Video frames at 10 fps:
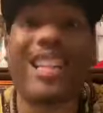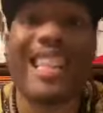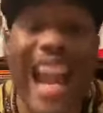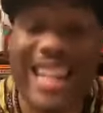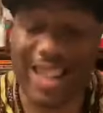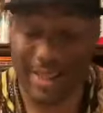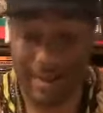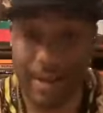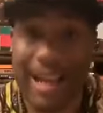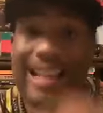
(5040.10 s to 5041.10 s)

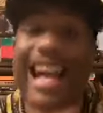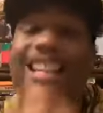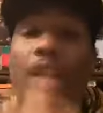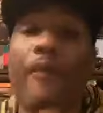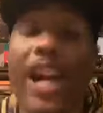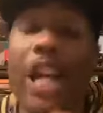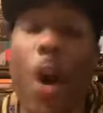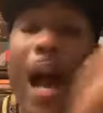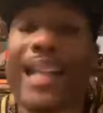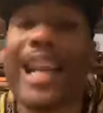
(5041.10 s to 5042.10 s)
sanctions. That's the
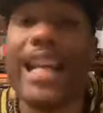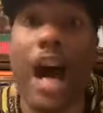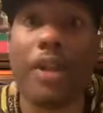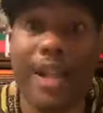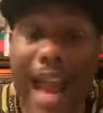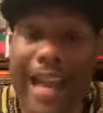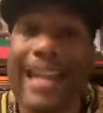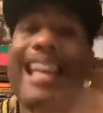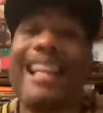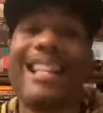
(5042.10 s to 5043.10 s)
video I did the other
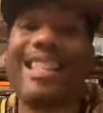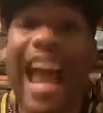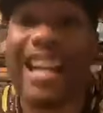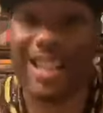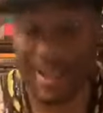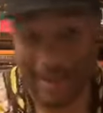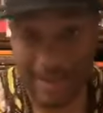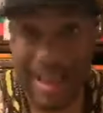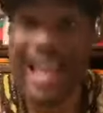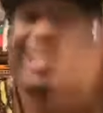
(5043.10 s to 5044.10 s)
day.
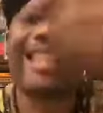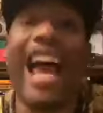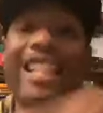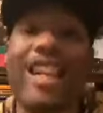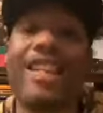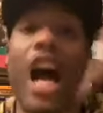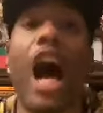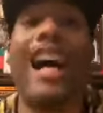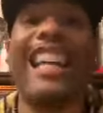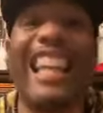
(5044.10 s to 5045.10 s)
Sanctions. Sanctions
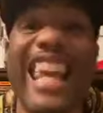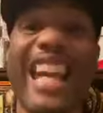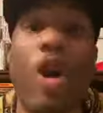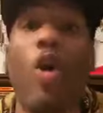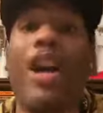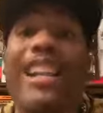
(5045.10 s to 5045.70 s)
are illegal